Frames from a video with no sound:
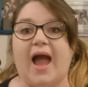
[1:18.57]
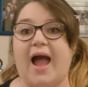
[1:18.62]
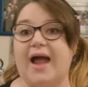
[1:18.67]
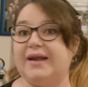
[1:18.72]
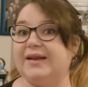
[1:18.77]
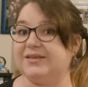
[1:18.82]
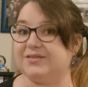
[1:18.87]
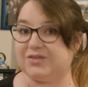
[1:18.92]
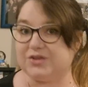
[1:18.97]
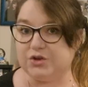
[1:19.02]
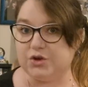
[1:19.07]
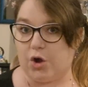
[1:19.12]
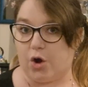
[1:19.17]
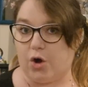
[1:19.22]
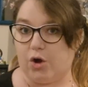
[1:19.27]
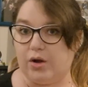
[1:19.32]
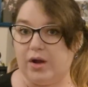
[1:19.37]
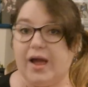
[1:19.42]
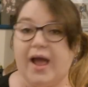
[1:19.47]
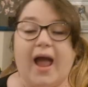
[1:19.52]
And it's
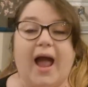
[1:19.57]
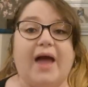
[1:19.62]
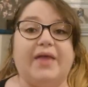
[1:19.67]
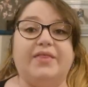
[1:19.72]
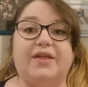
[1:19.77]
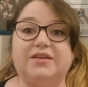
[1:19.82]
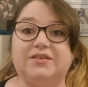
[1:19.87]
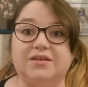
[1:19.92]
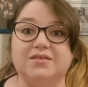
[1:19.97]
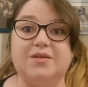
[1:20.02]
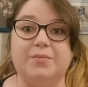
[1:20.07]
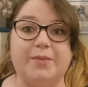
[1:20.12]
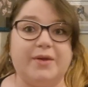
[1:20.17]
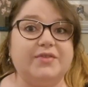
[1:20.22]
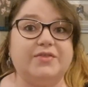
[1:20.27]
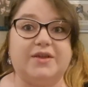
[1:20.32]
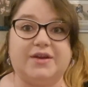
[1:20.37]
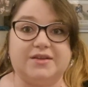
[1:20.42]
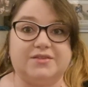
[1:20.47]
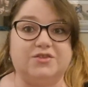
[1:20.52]
not. And that doesn't
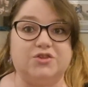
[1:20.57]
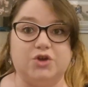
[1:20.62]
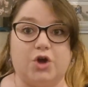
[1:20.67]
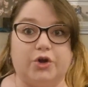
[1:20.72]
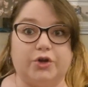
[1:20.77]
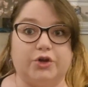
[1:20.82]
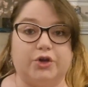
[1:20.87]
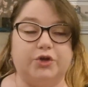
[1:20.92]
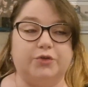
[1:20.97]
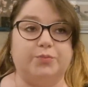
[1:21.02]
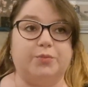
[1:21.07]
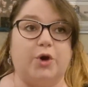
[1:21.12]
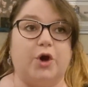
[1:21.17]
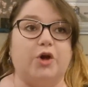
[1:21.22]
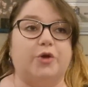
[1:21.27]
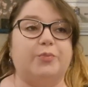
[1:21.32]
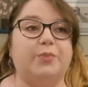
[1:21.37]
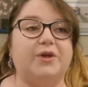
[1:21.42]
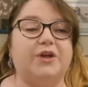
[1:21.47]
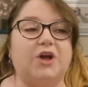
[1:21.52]
mean that it's not a good
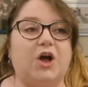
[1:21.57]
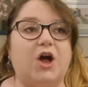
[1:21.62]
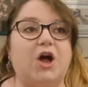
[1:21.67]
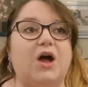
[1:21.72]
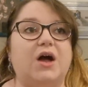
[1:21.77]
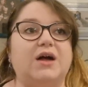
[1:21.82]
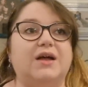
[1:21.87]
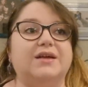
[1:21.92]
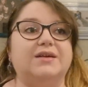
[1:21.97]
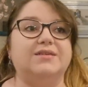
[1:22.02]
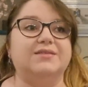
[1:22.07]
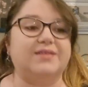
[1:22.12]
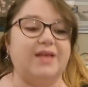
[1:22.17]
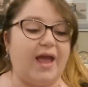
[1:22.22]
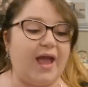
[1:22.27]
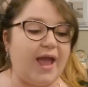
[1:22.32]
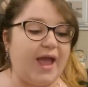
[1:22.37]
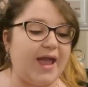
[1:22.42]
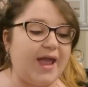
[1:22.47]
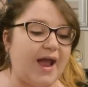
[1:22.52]
book, because
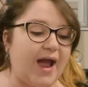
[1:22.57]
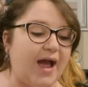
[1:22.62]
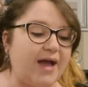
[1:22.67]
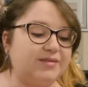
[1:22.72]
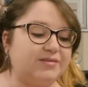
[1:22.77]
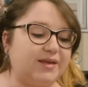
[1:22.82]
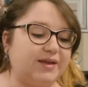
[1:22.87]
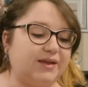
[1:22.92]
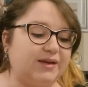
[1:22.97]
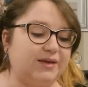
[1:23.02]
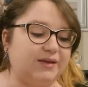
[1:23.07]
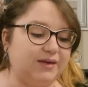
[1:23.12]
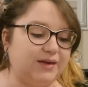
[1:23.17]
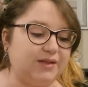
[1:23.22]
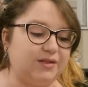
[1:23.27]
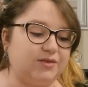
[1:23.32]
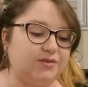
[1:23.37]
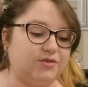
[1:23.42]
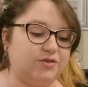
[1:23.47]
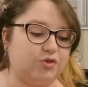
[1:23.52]
it has like
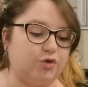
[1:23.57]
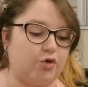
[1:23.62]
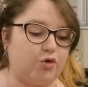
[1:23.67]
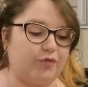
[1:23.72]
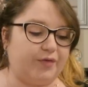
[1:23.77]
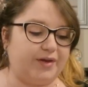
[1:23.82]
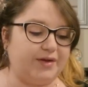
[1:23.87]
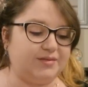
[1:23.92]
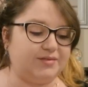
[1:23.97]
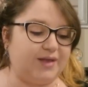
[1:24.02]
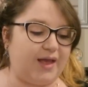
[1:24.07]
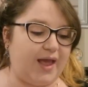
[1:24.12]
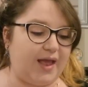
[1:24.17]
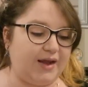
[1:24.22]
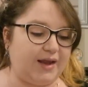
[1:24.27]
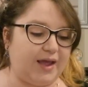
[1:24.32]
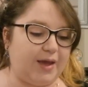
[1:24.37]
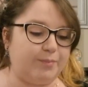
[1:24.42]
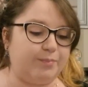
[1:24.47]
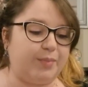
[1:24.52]
little stories
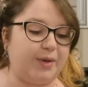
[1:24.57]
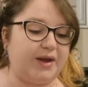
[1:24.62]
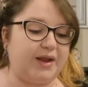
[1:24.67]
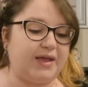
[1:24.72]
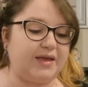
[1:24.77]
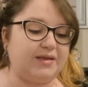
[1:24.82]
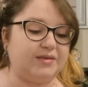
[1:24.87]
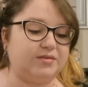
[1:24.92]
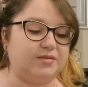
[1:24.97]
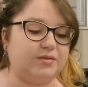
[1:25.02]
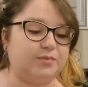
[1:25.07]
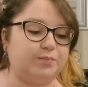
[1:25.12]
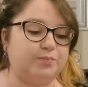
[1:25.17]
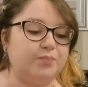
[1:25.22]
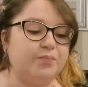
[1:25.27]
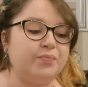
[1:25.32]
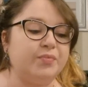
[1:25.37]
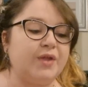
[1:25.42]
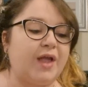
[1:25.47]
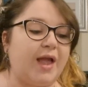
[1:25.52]
in it. But
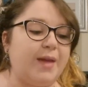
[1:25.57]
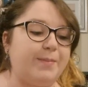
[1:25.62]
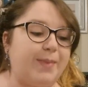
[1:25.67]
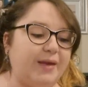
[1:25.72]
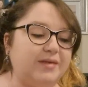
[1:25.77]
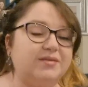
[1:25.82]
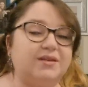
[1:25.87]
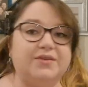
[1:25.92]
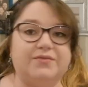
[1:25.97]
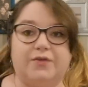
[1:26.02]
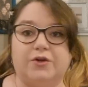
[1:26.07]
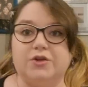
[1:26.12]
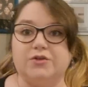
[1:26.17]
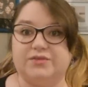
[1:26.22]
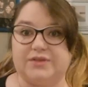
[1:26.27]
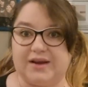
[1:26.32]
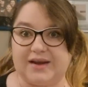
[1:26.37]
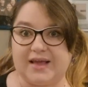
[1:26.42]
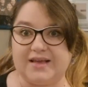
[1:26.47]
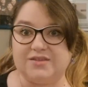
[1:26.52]
it basically
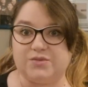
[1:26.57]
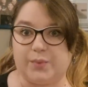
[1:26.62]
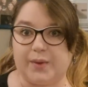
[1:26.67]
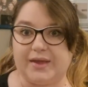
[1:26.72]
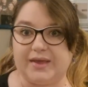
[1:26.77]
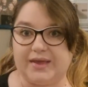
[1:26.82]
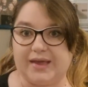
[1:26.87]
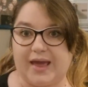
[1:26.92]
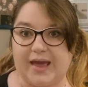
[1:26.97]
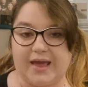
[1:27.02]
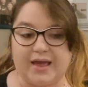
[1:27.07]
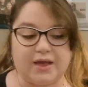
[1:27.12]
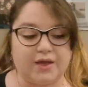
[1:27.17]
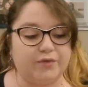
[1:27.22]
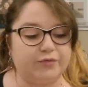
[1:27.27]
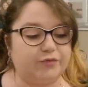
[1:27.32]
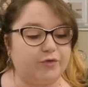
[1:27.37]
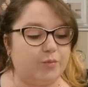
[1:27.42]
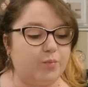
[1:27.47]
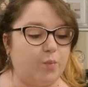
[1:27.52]
follows the Lacewing King
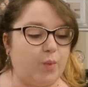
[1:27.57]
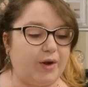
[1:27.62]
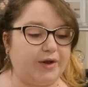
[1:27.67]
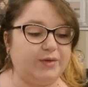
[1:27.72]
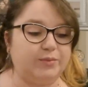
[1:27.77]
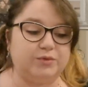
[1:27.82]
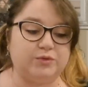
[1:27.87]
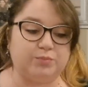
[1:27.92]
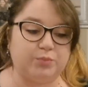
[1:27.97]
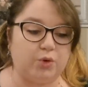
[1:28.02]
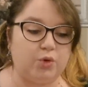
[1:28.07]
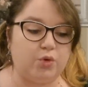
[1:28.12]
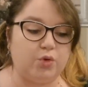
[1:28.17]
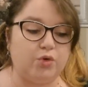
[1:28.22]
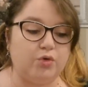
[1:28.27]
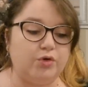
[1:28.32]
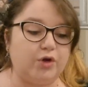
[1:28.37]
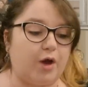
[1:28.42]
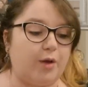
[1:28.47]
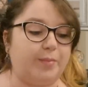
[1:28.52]
from when he was
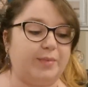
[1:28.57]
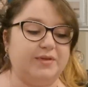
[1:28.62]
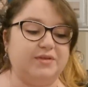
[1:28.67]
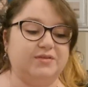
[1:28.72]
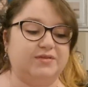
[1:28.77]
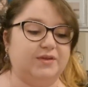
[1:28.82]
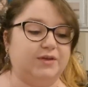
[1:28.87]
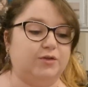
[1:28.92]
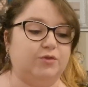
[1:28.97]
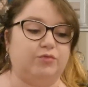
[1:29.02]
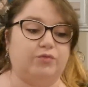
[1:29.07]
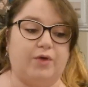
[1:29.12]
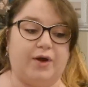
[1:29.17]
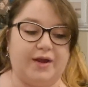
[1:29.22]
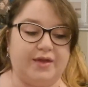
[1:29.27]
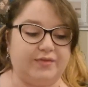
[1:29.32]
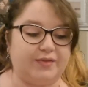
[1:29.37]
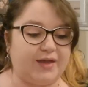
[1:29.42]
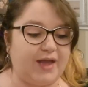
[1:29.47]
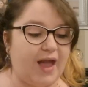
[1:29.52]
born up until
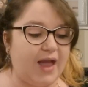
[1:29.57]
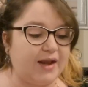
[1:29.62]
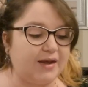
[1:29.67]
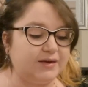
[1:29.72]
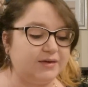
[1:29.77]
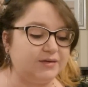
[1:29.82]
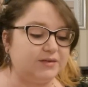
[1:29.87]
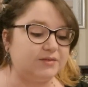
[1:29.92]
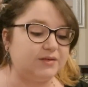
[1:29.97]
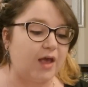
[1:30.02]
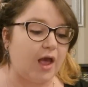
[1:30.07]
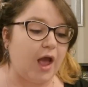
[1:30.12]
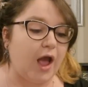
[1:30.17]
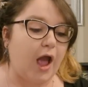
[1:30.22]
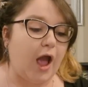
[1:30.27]
right at the end.